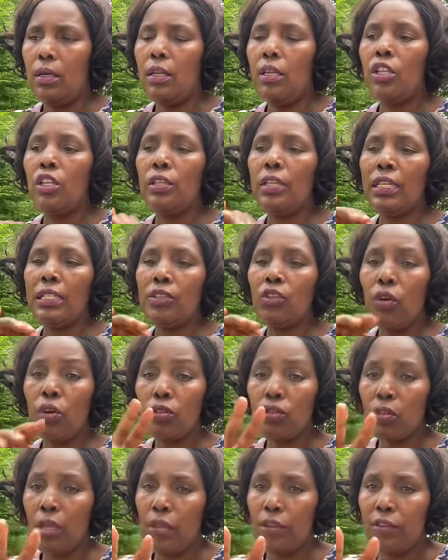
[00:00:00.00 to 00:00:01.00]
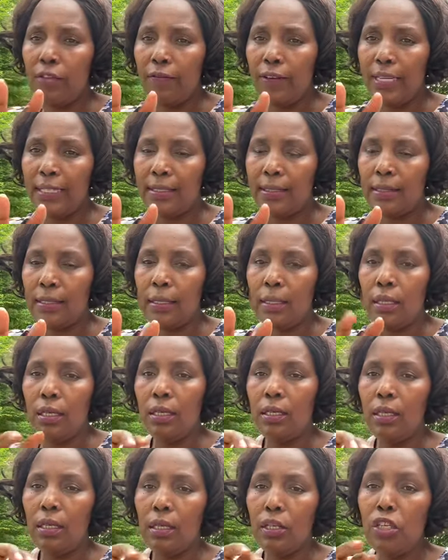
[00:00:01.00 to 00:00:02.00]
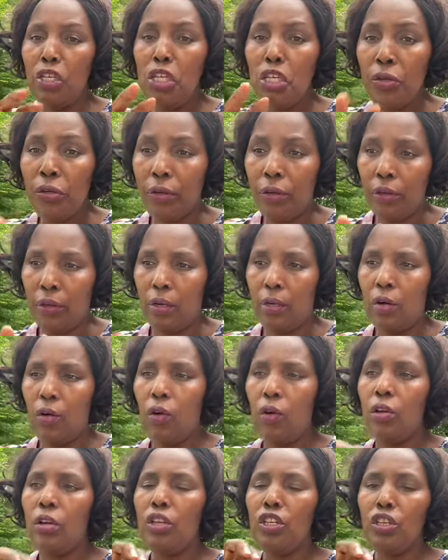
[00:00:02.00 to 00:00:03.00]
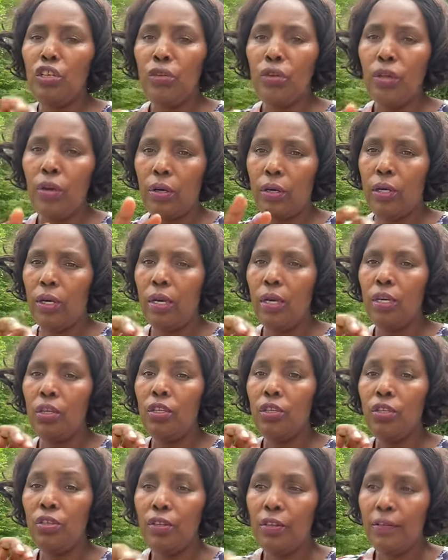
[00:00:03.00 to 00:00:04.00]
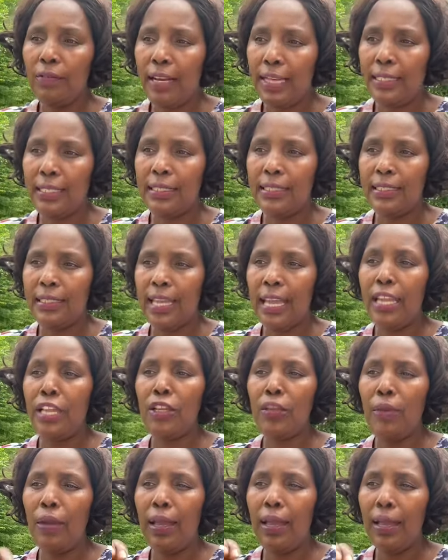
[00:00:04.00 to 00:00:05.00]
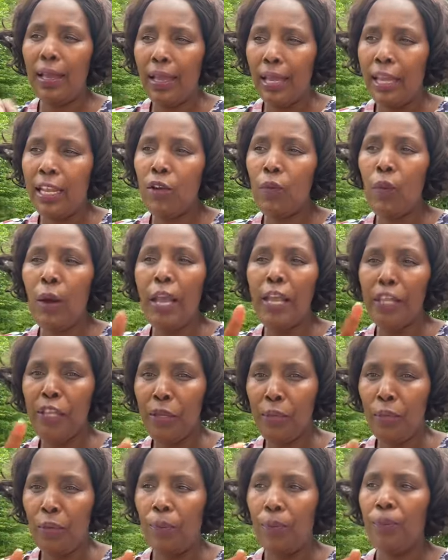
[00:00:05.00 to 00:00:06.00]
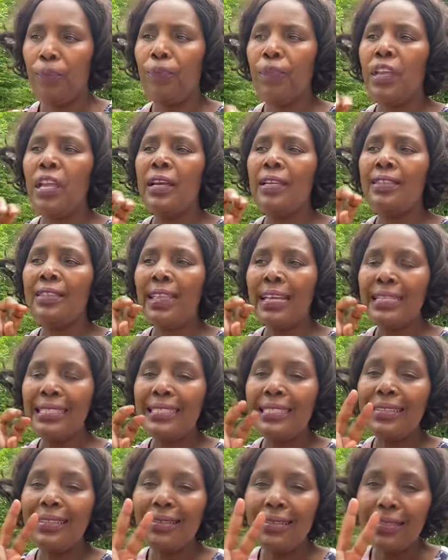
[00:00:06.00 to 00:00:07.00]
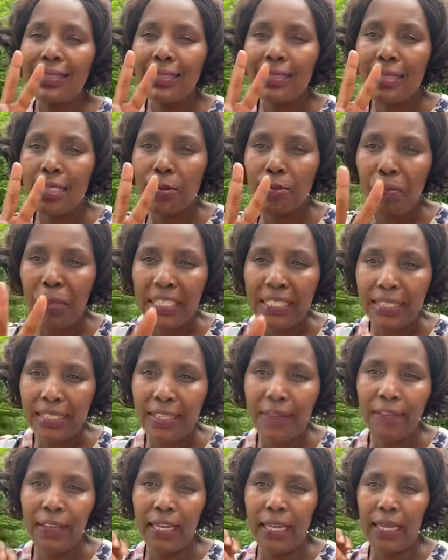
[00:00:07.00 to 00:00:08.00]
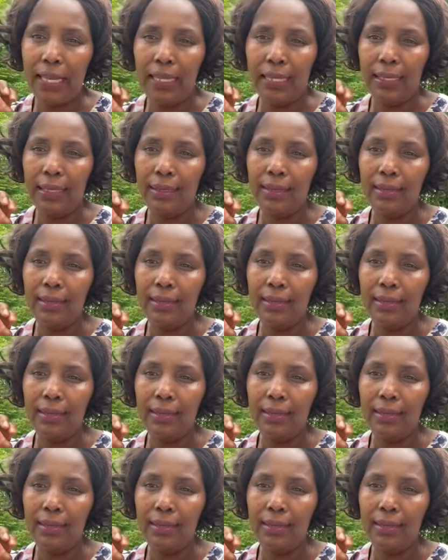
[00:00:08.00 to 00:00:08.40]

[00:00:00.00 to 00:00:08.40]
There's also a university in, in New York called New York University, NYU, that specifically